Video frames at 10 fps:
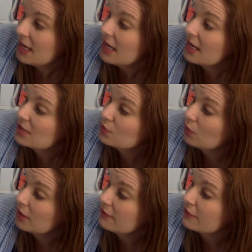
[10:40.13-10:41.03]
It is
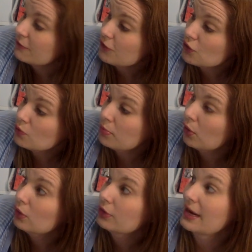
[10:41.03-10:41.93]
one of the few
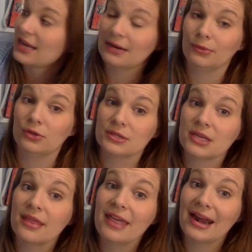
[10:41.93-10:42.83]
polar
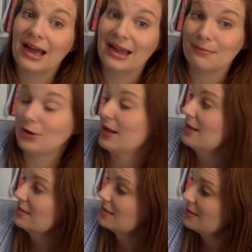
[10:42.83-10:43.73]
animals that
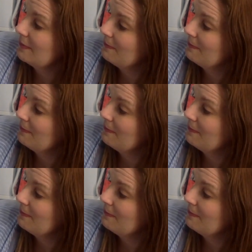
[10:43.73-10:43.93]
hibernates.